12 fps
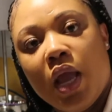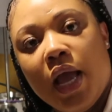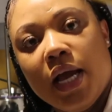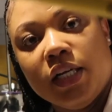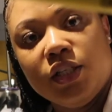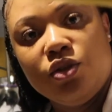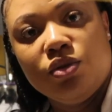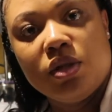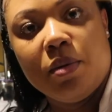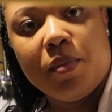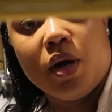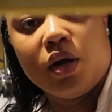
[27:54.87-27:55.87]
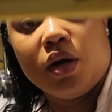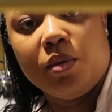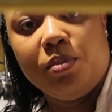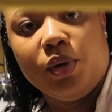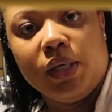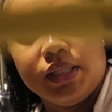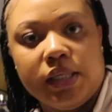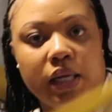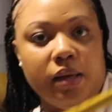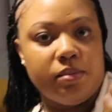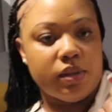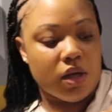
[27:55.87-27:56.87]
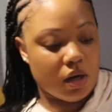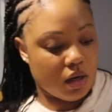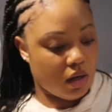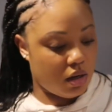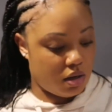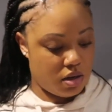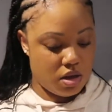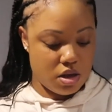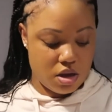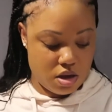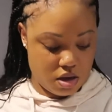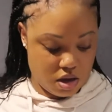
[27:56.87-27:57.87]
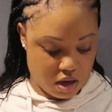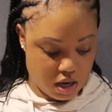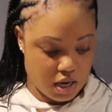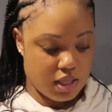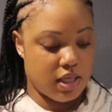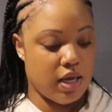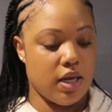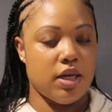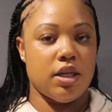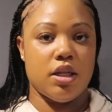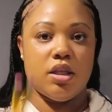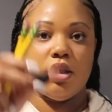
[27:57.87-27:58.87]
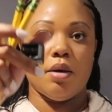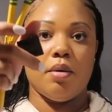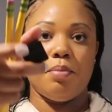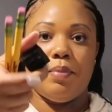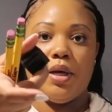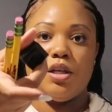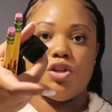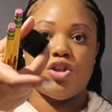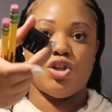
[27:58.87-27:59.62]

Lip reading: I just used the marker, put his names on it, and then the pencil